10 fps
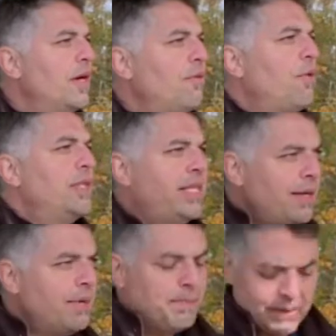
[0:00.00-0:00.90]
of what
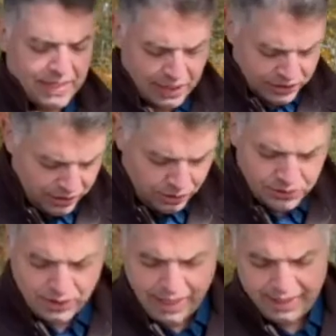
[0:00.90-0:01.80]
demon possession
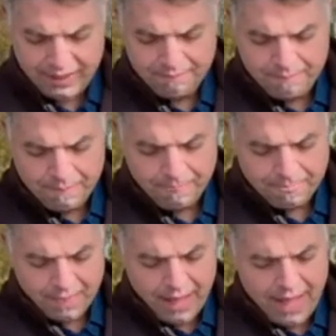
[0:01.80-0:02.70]
looks like.
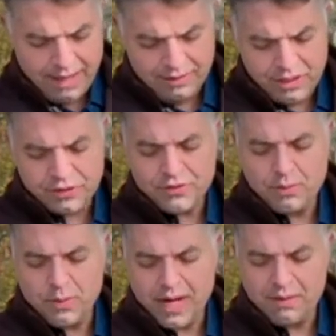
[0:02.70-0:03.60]
And just from
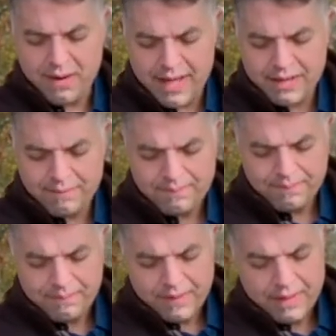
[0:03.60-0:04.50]
what I read,
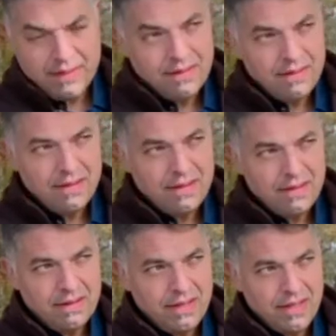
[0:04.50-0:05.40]

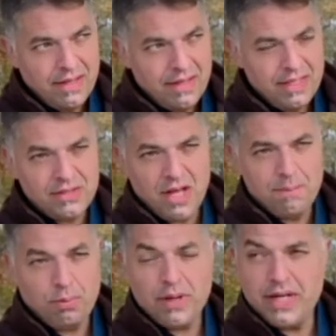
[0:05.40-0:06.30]
it's
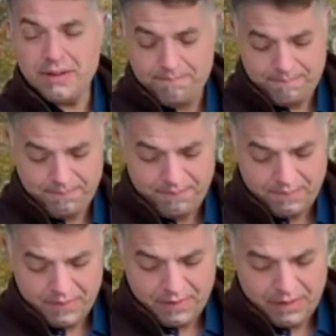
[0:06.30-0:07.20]
not pretty.
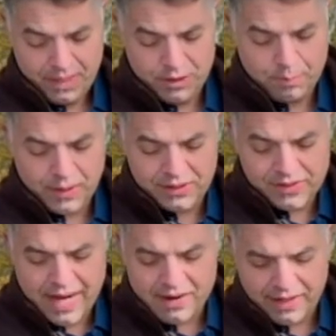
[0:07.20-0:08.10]
It's pretty
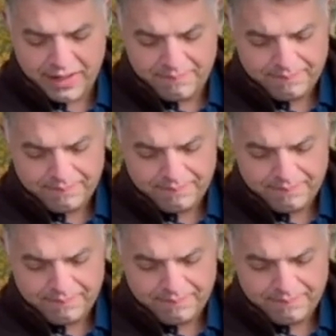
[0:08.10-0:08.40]
scary.